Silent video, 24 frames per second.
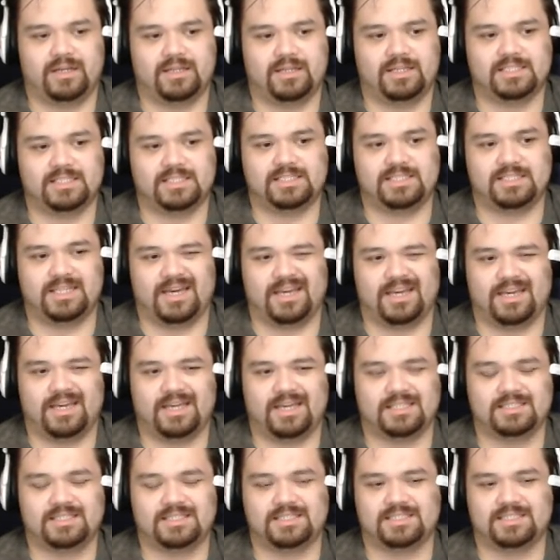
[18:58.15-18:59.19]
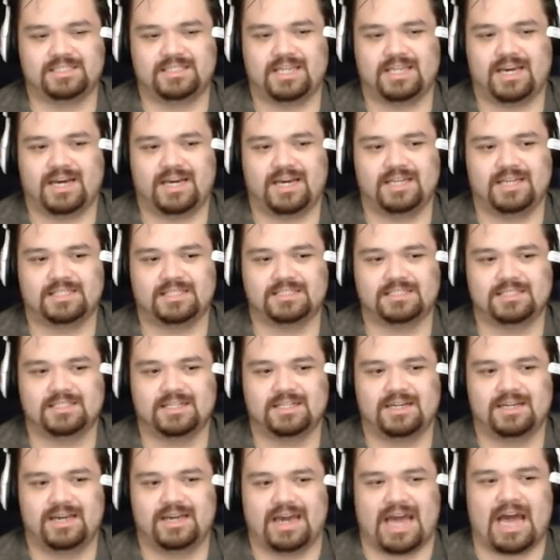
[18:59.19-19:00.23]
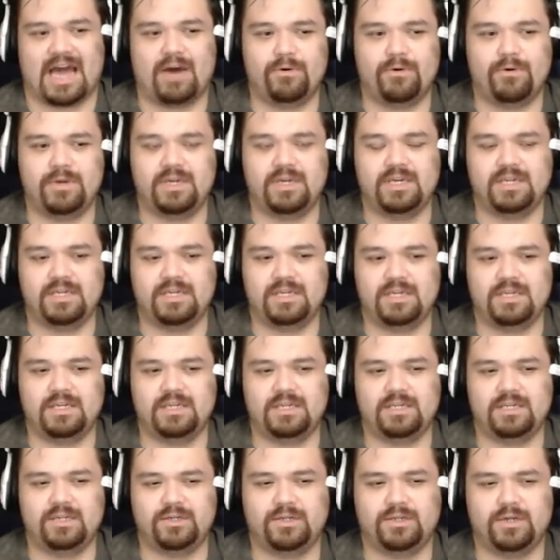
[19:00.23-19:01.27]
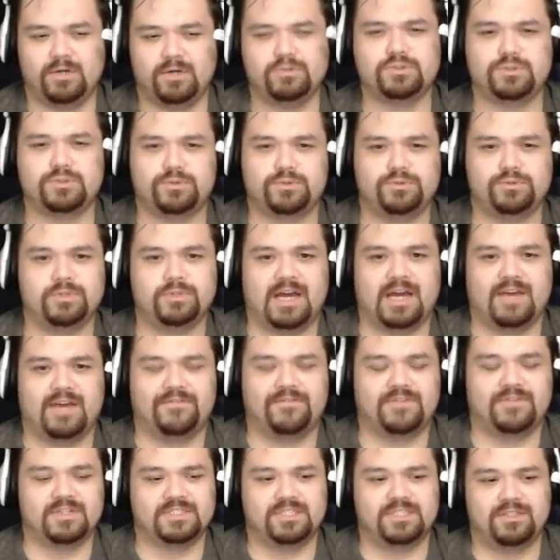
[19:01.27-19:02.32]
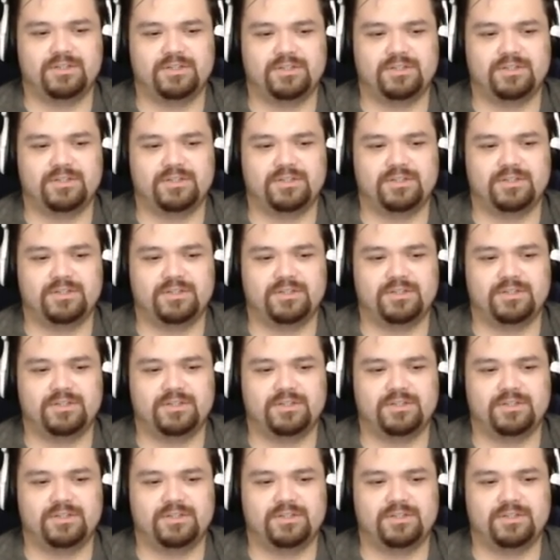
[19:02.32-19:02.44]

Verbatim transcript: this I guess this guy's how he goes through life because it looks